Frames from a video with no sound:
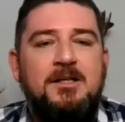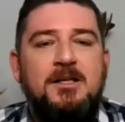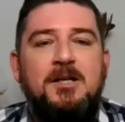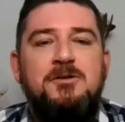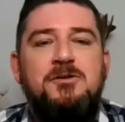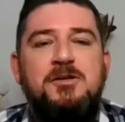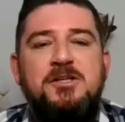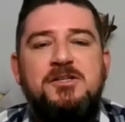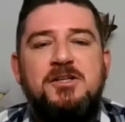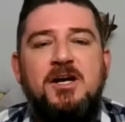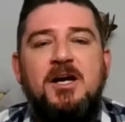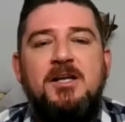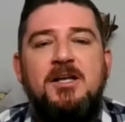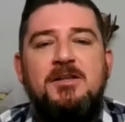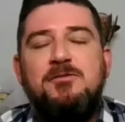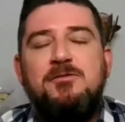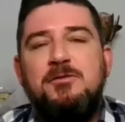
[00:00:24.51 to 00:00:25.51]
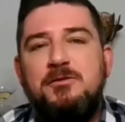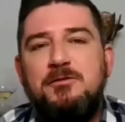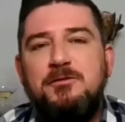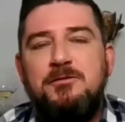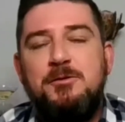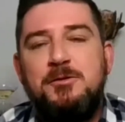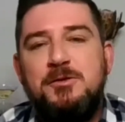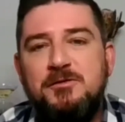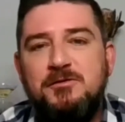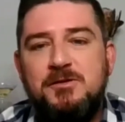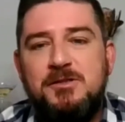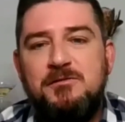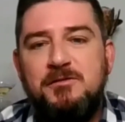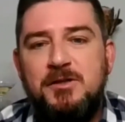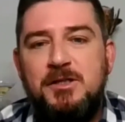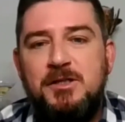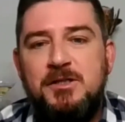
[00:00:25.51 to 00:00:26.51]
countryside through the fruit of
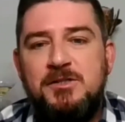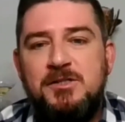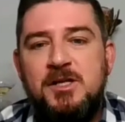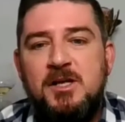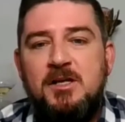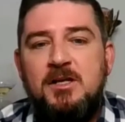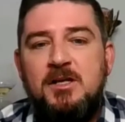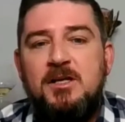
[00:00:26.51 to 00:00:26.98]
its vineyards